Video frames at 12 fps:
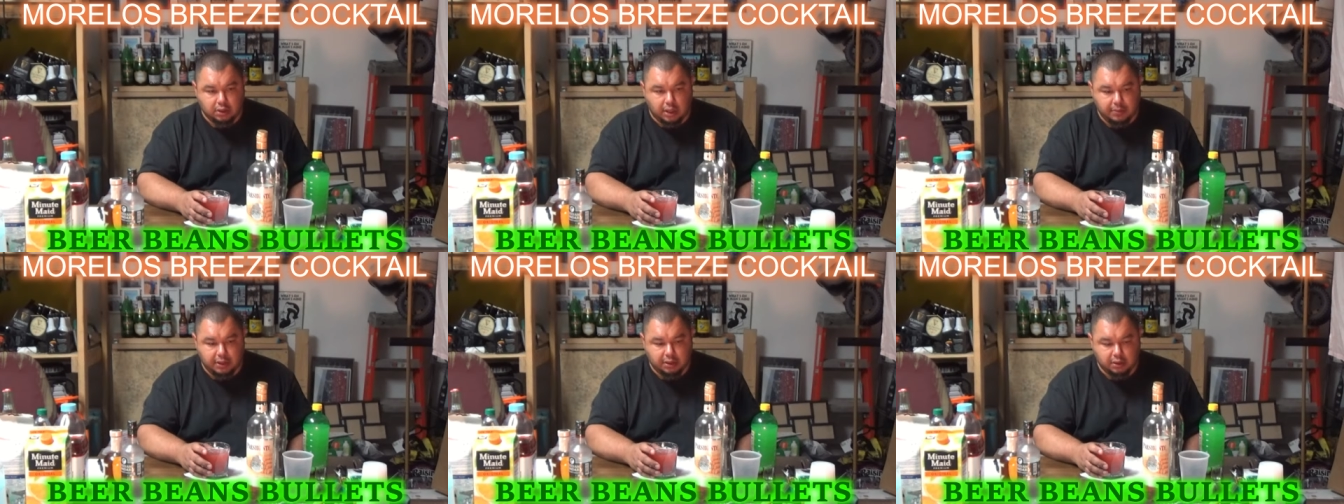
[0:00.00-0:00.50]
I
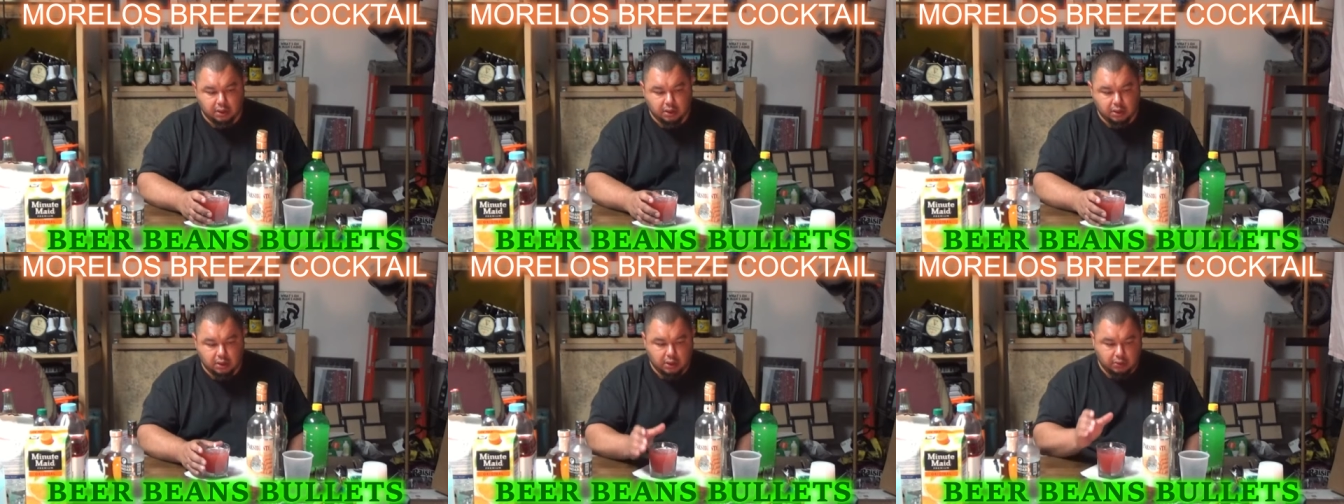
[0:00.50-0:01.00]
mean,
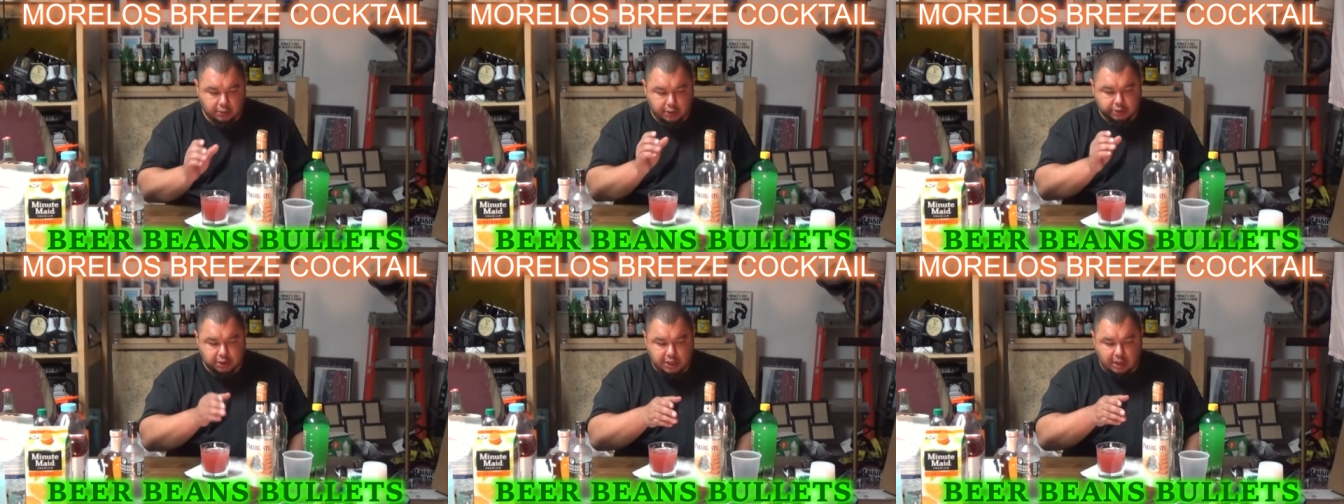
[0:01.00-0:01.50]
when you
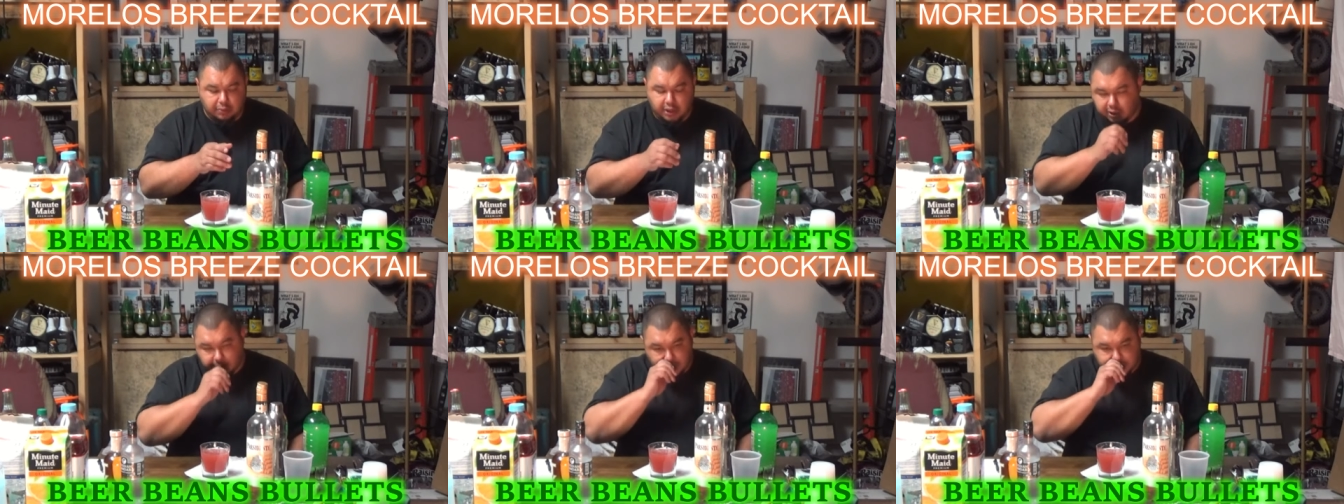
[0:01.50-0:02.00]
drink that
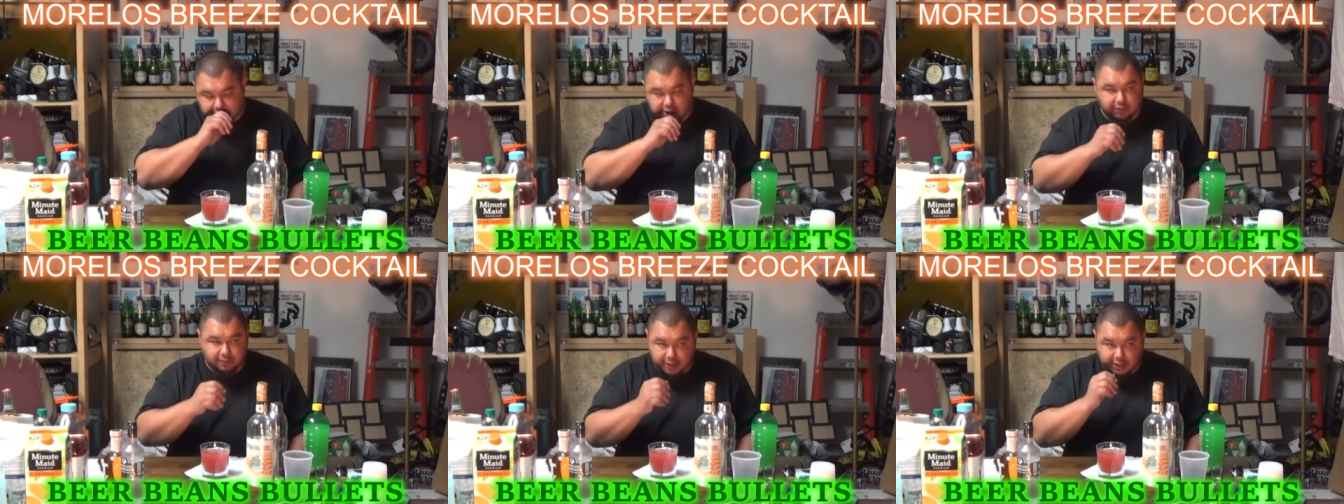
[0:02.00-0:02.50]
brandy by
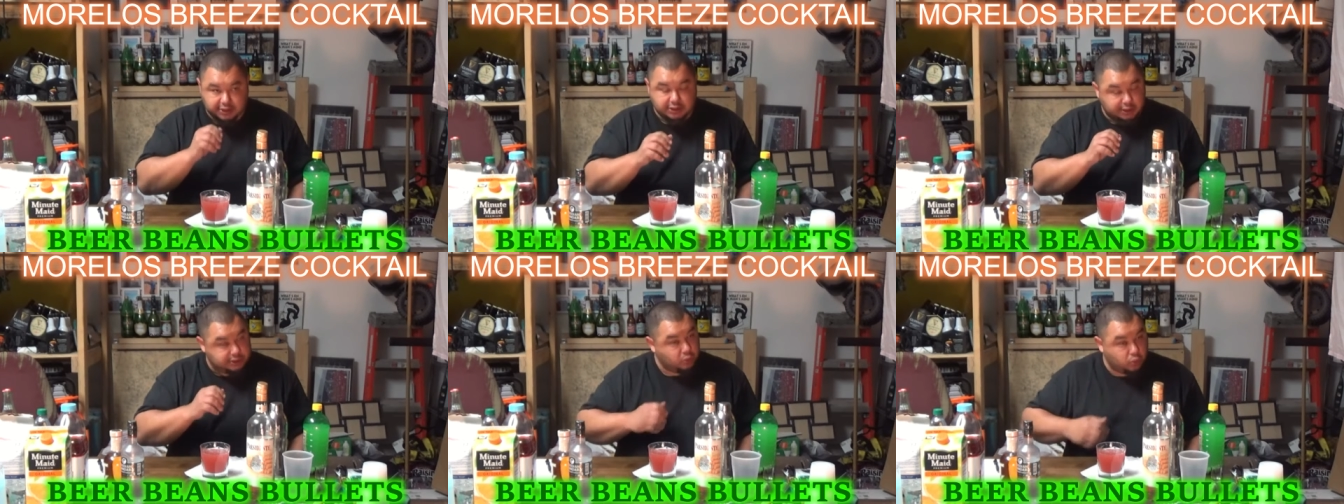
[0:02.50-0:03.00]
itself, man,
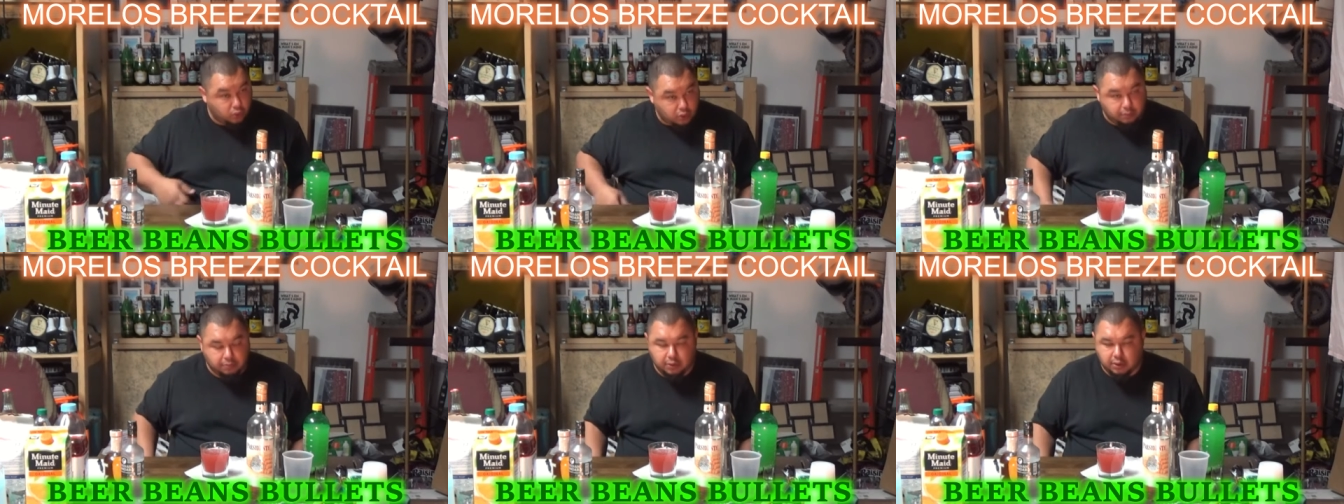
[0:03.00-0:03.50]
it's warm.
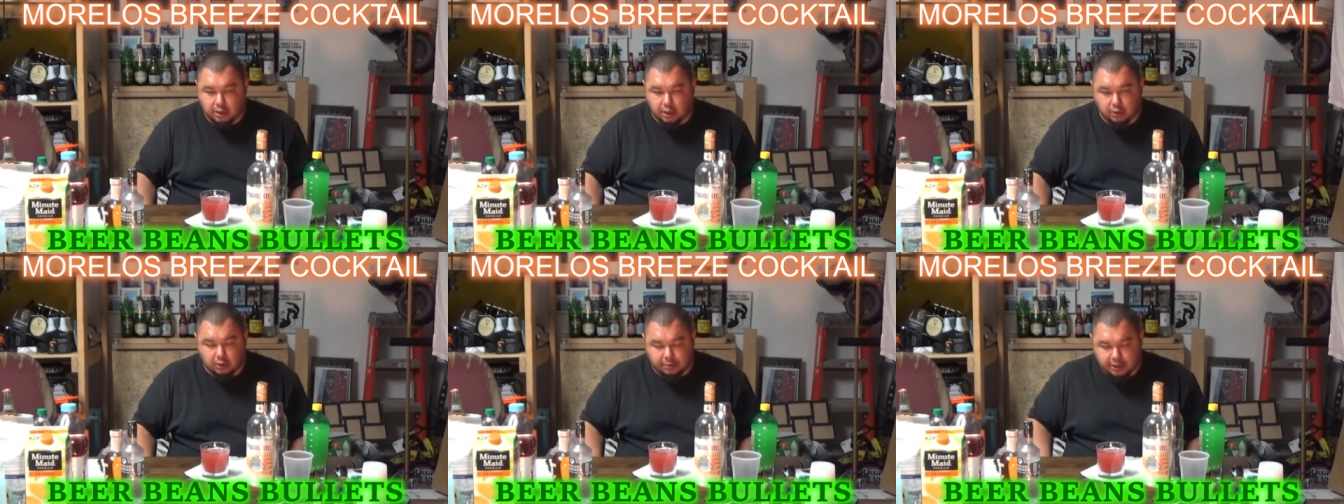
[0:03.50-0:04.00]
You
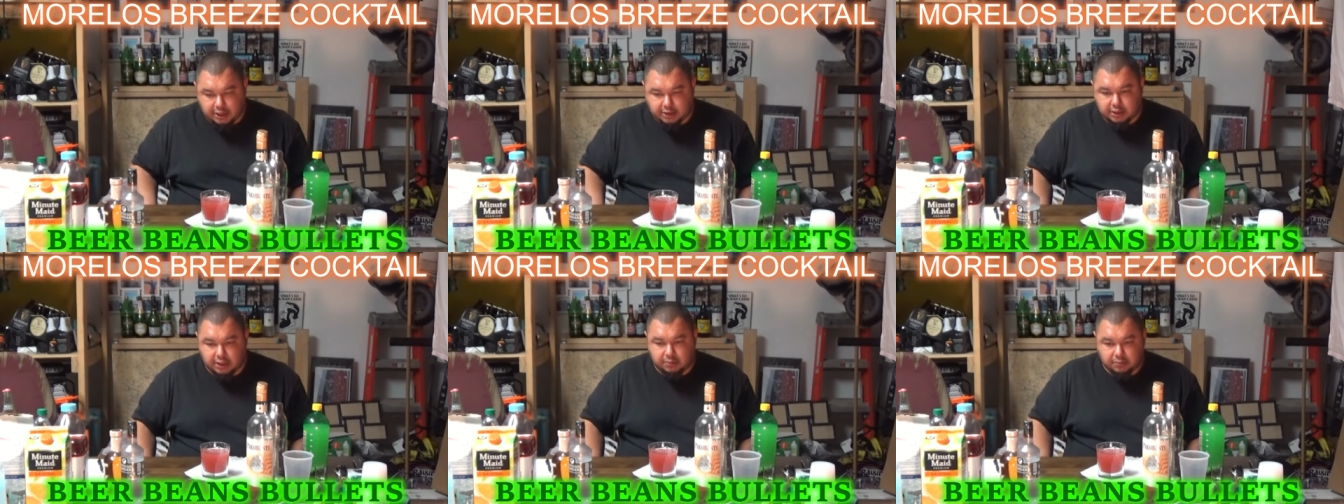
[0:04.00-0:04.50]
know, I mean,
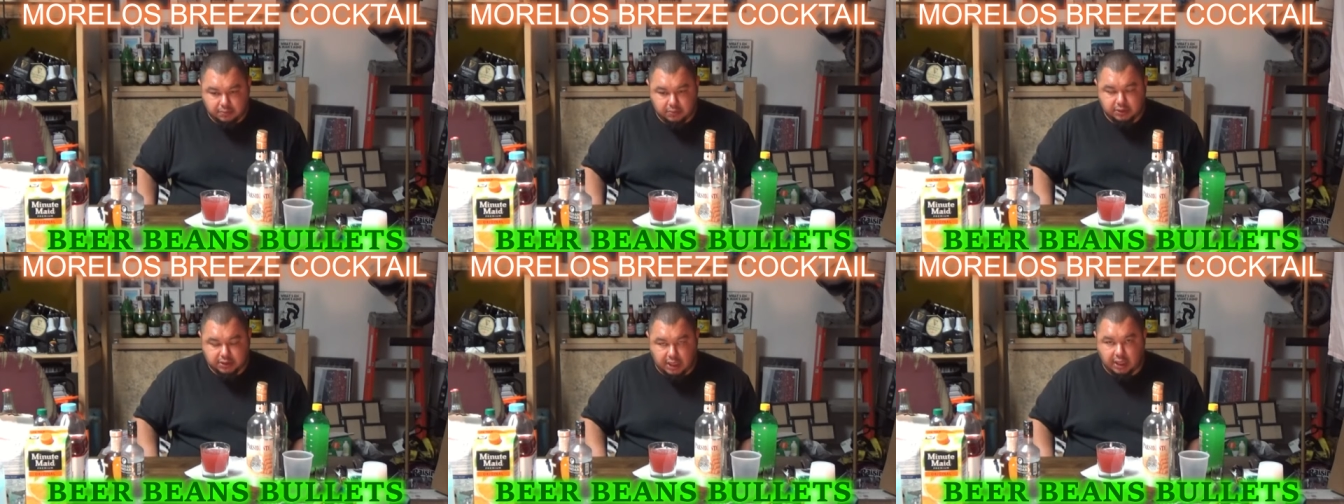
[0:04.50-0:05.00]

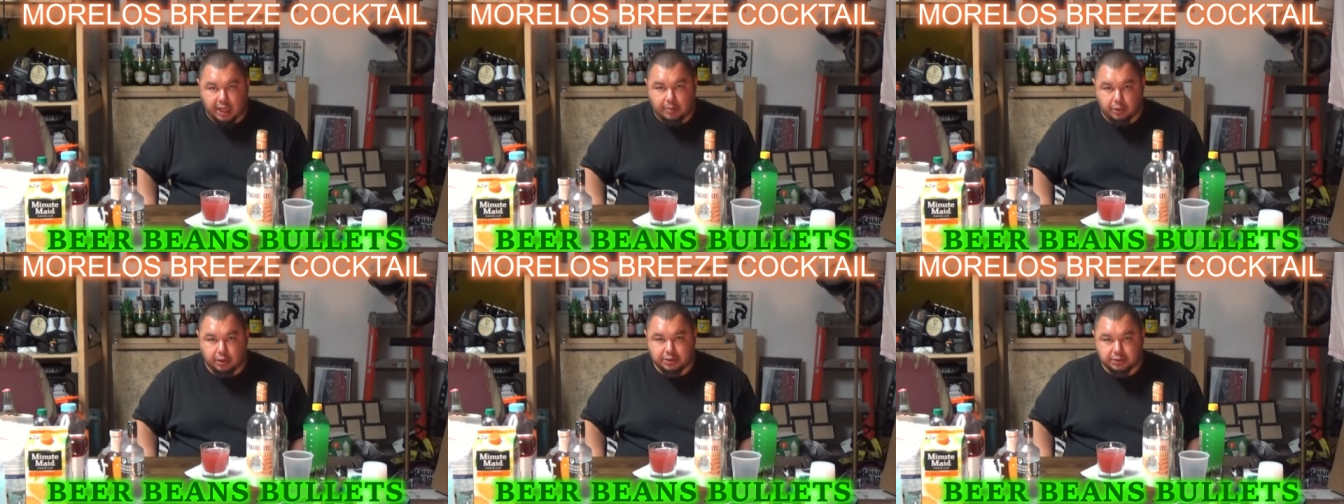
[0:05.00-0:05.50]
it's got a light
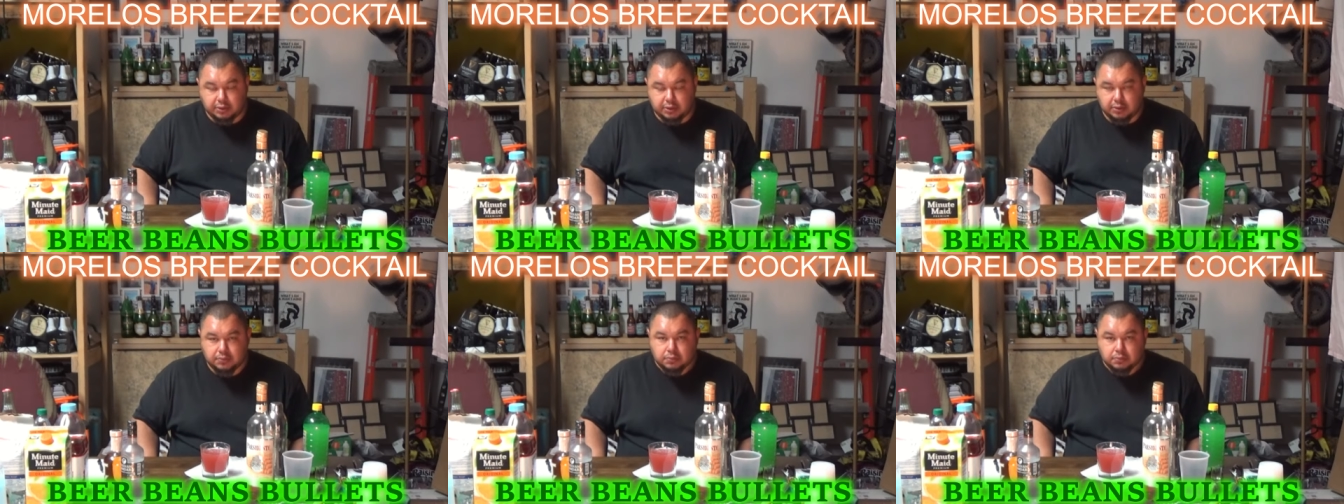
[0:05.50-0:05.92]
burn to it.